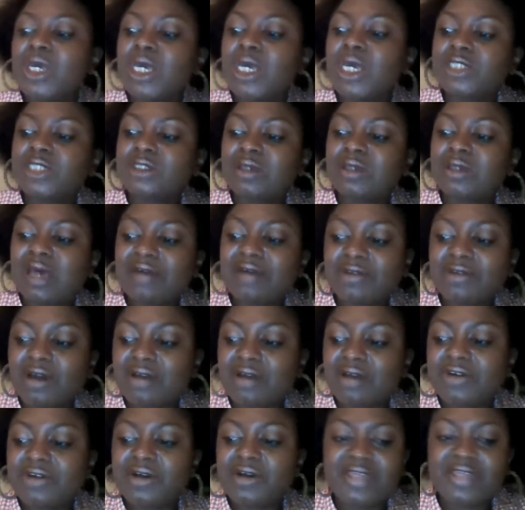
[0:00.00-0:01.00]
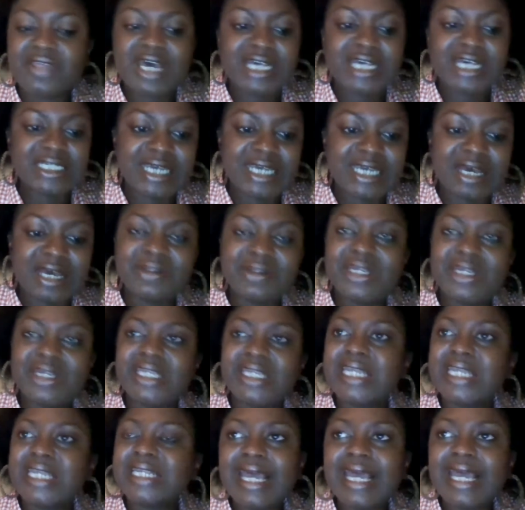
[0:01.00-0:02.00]
So I've got that down. And
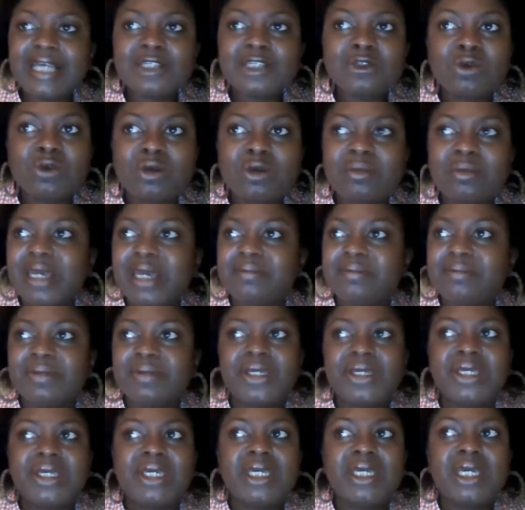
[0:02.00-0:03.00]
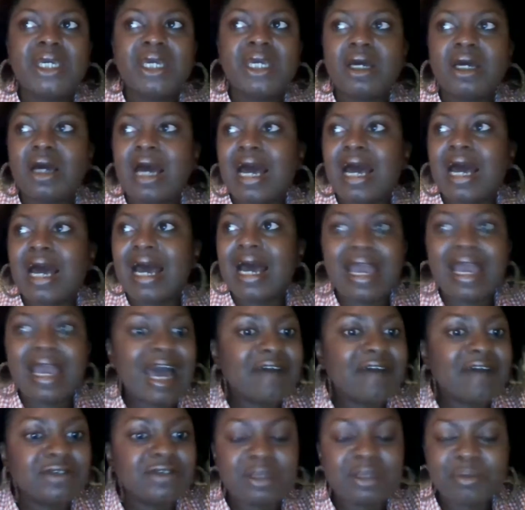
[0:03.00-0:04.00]
then the next one might be,
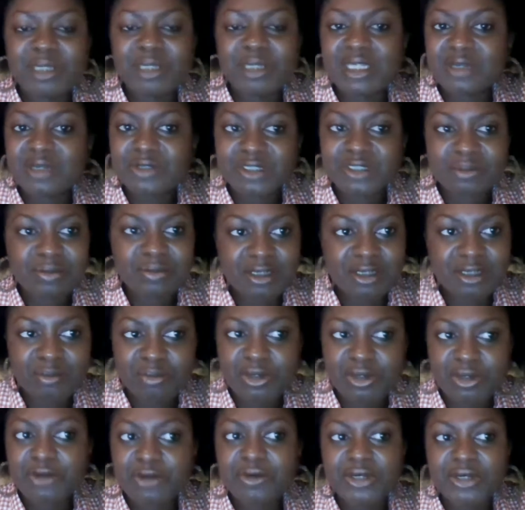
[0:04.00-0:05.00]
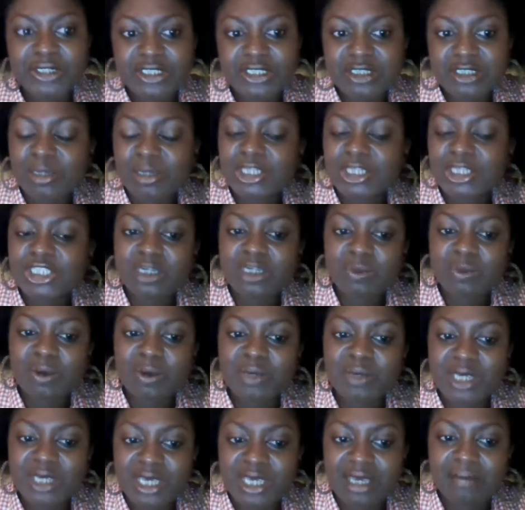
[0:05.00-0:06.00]
there was a period, especially when
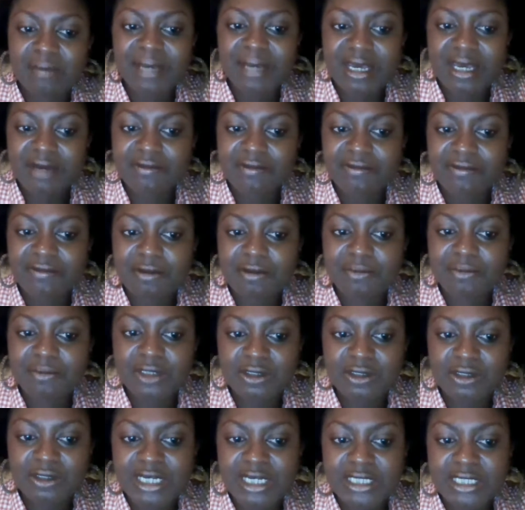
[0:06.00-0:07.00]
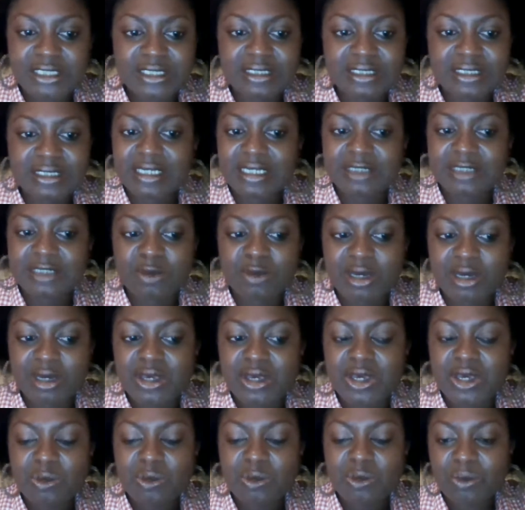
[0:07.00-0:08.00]
we came back from the United States, where
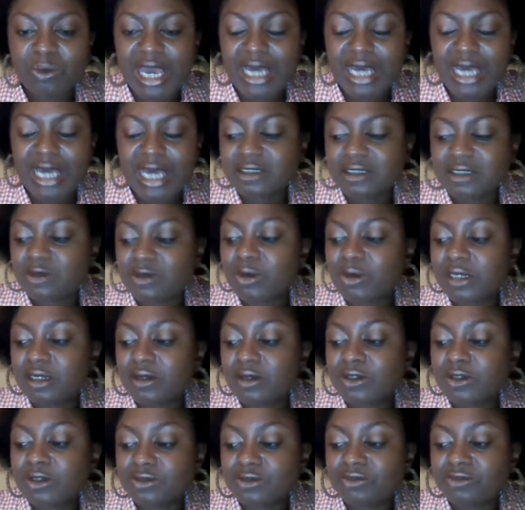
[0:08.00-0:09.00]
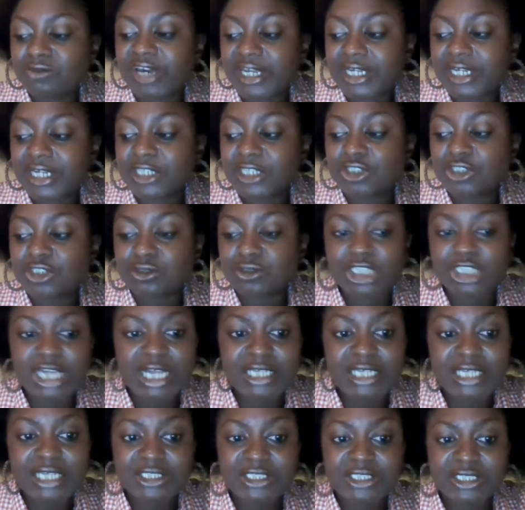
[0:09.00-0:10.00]
we had quite a lot of financial
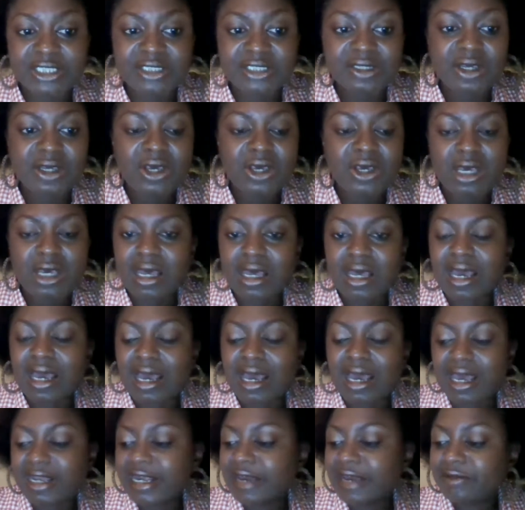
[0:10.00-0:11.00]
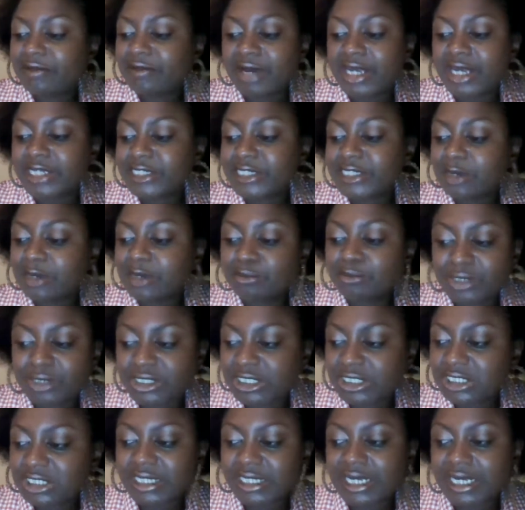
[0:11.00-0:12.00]
challenges. And I write down
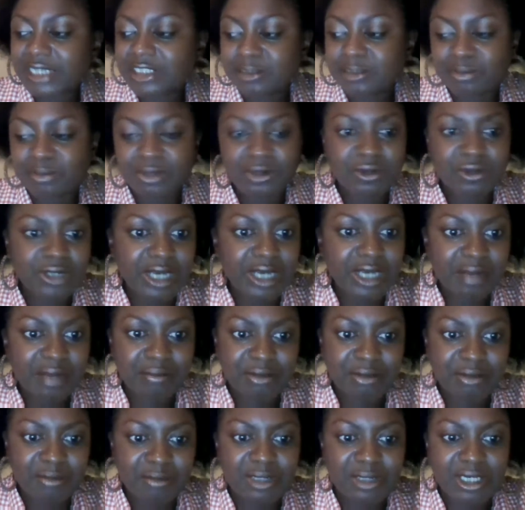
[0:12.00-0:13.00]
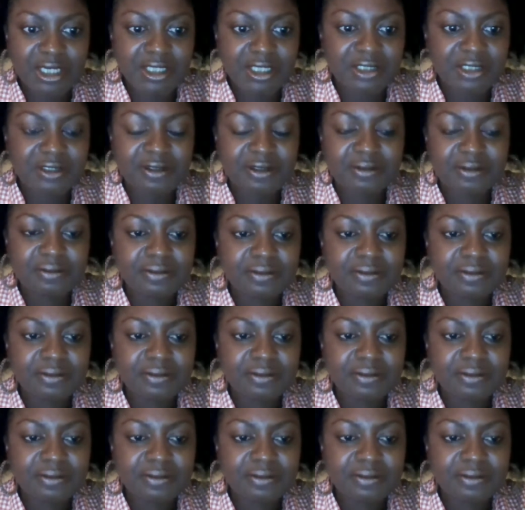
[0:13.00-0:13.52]
British gas bill can't be paid.